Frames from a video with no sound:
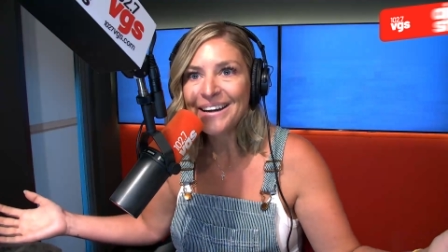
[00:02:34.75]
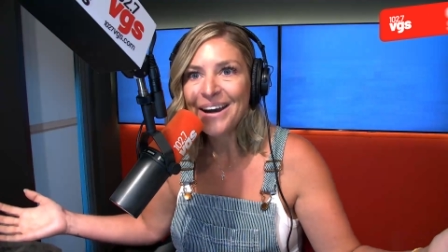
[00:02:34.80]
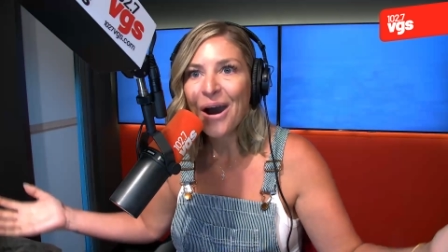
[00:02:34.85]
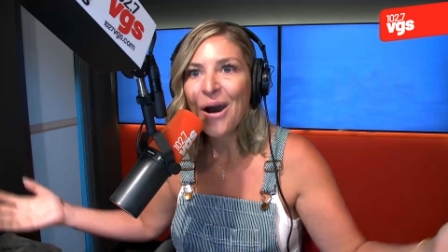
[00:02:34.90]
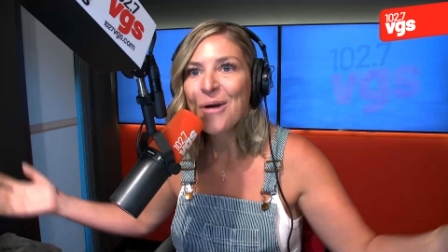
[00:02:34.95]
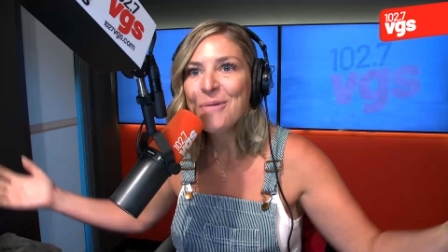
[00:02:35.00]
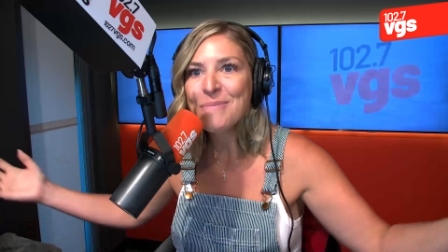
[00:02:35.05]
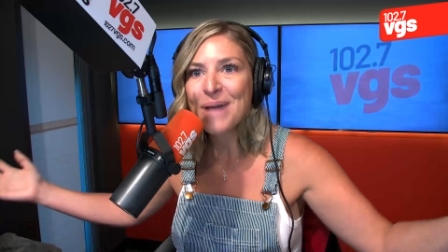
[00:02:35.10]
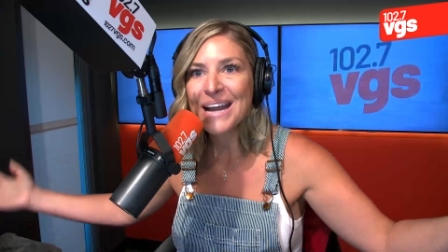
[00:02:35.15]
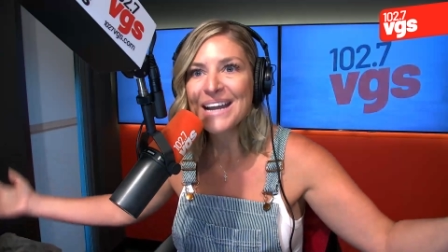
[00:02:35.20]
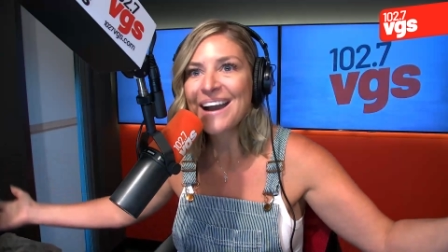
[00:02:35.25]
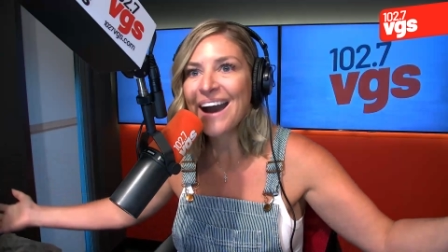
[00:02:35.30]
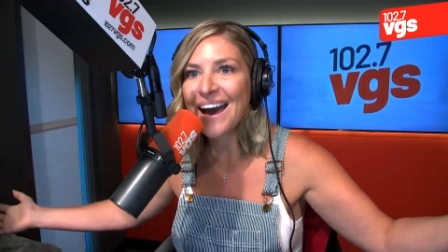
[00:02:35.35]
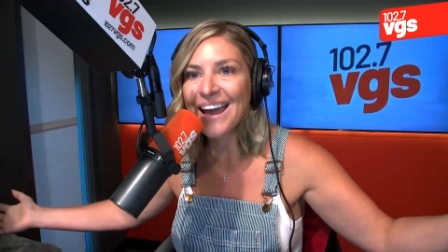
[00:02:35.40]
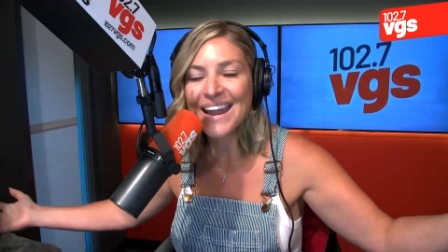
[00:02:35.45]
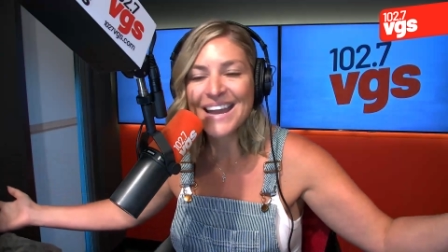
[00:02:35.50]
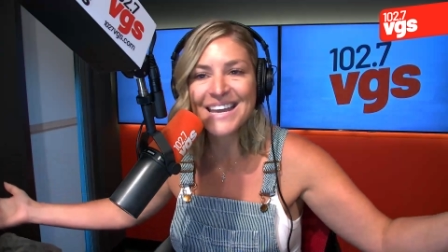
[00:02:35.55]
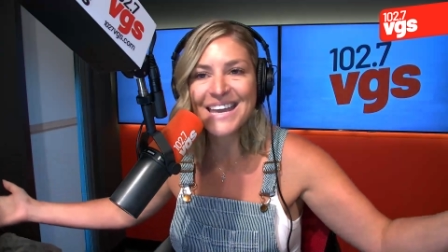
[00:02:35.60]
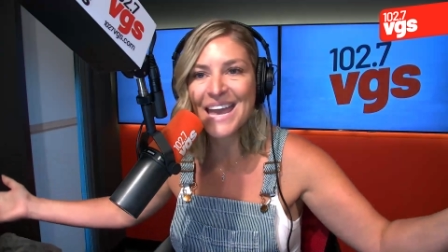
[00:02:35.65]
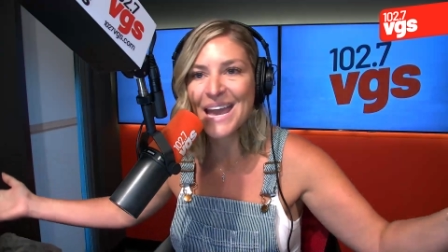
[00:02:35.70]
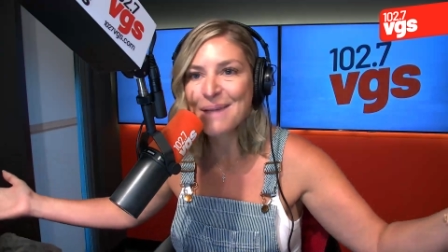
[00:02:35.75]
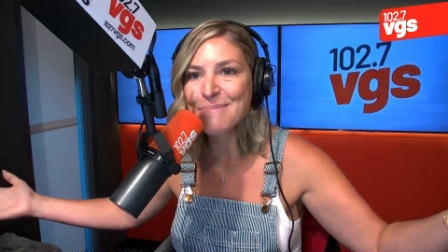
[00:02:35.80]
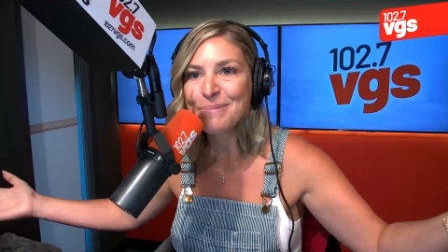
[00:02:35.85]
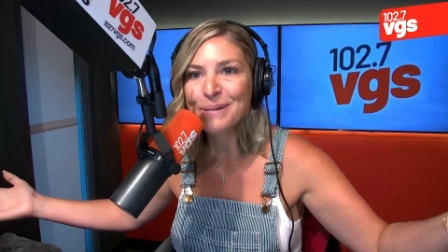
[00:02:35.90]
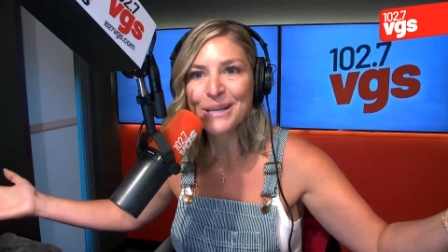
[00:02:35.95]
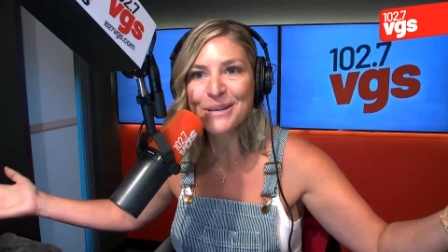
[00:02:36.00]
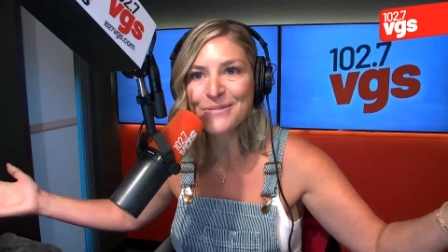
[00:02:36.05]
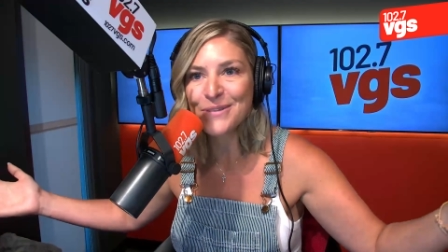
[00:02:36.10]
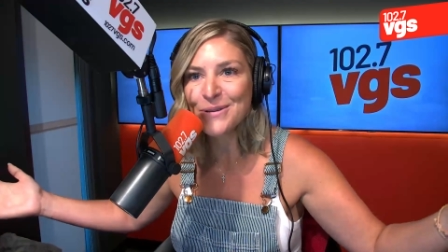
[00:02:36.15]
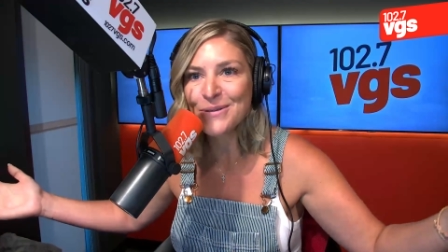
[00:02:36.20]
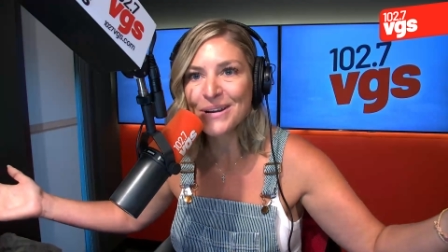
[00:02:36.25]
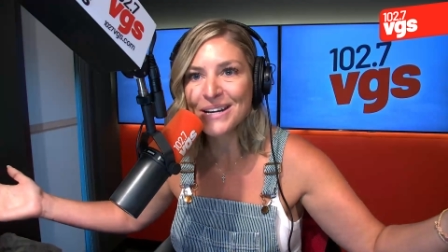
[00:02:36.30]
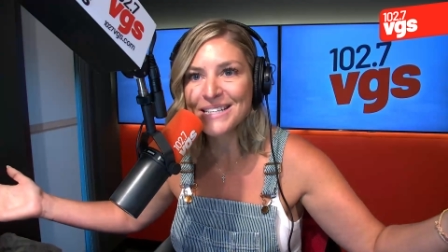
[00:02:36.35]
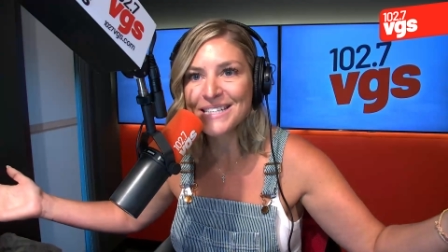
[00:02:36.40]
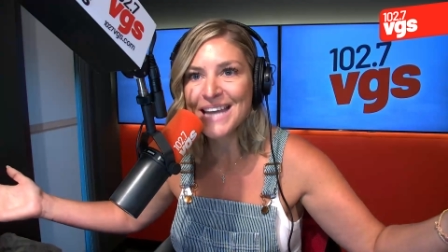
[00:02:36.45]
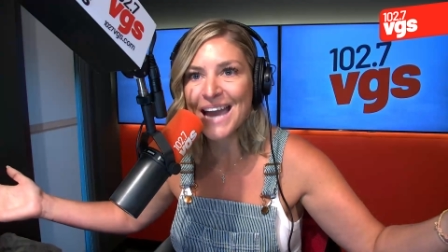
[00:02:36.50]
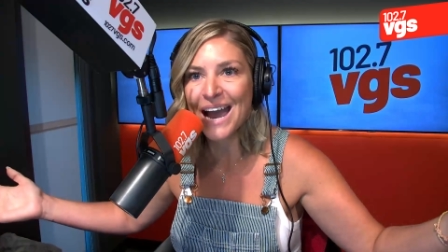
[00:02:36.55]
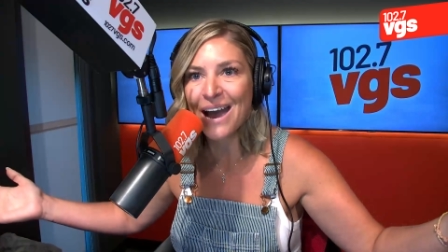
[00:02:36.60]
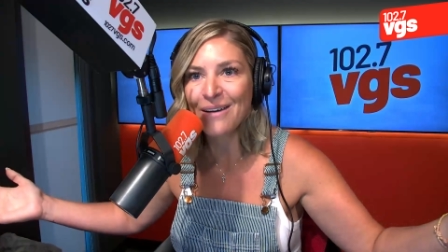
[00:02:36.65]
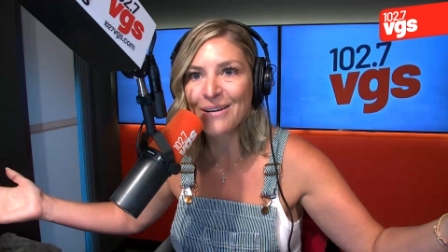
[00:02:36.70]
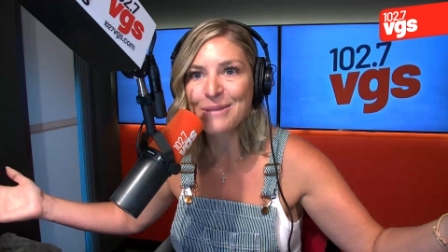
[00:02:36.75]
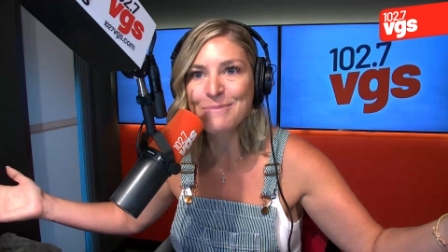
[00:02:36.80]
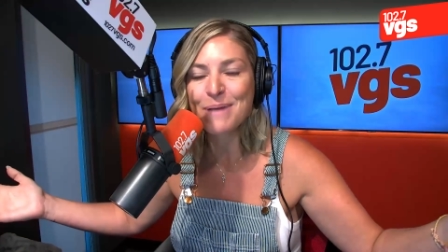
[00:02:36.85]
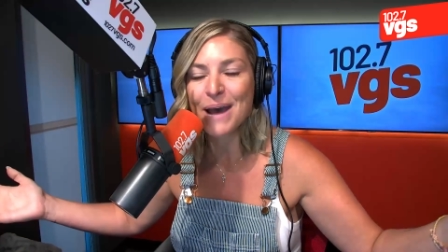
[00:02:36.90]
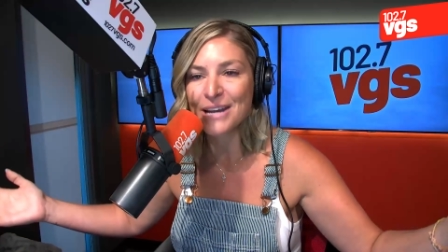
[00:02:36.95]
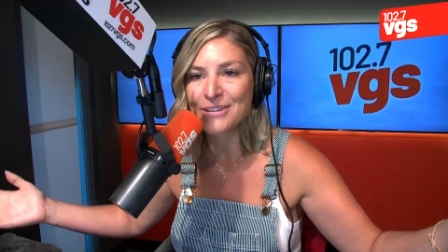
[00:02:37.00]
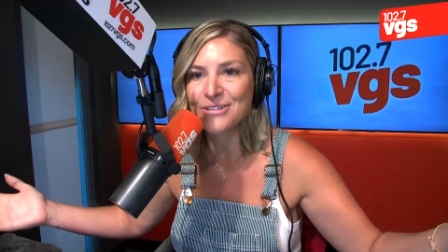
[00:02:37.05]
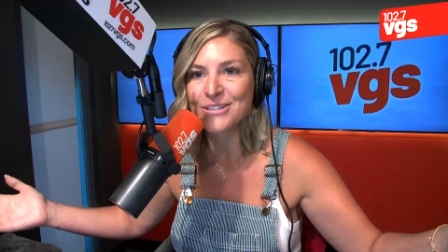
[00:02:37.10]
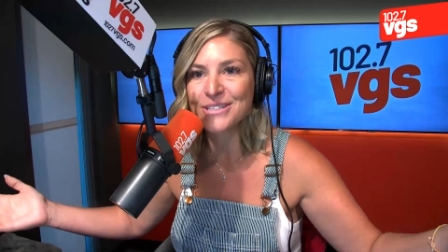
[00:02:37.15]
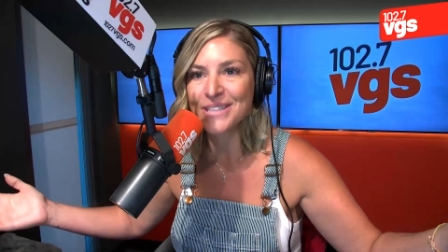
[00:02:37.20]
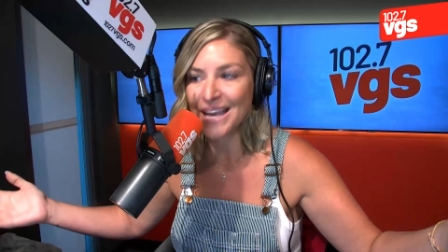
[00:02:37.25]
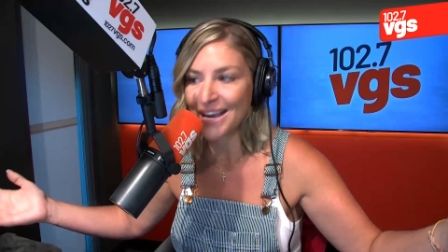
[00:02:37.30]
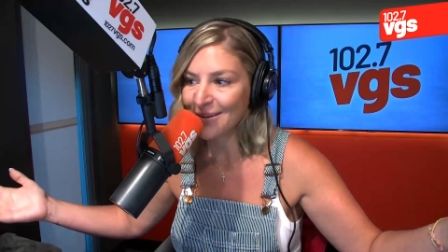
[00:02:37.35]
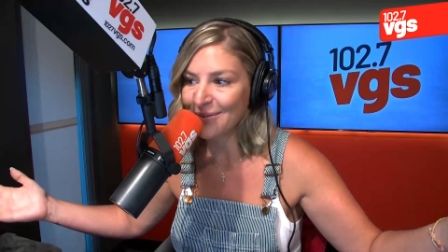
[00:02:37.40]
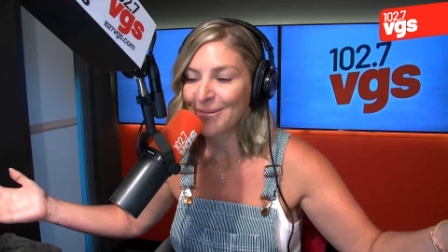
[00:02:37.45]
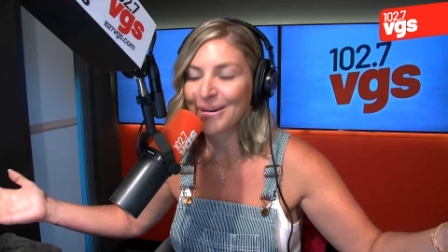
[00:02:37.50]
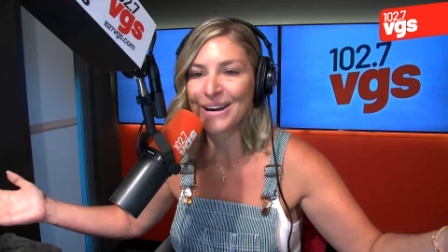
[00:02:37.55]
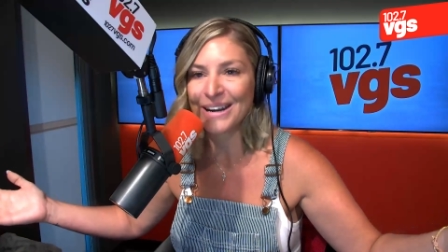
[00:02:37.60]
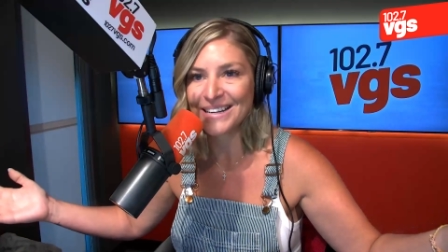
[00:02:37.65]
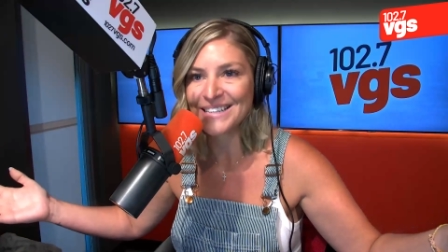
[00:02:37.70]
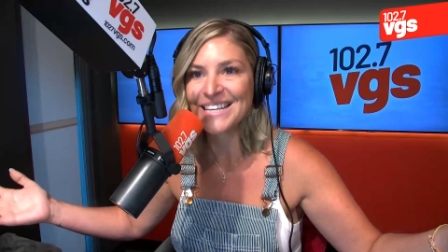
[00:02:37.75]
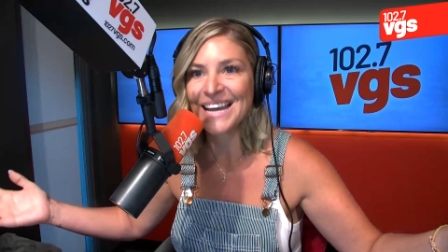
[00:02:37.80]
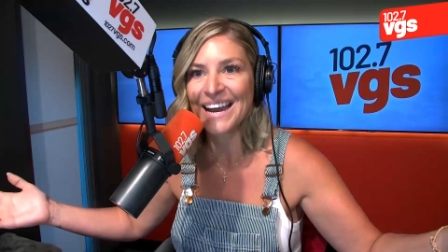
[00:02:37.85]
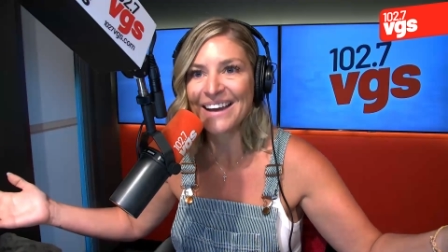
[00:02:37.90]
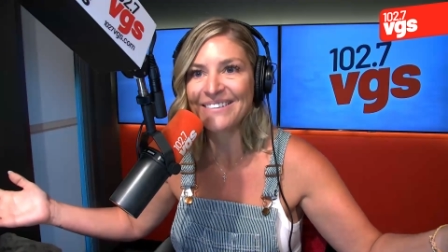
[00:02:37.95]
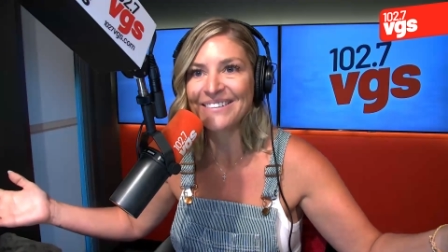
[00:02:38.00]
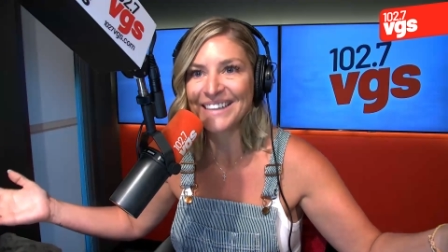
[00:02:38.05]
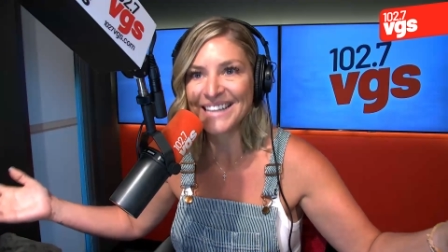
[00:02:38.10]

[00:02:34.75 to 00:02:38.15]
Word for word: oh my God, I can't believe you are in town. And Patrick's like, we're in town.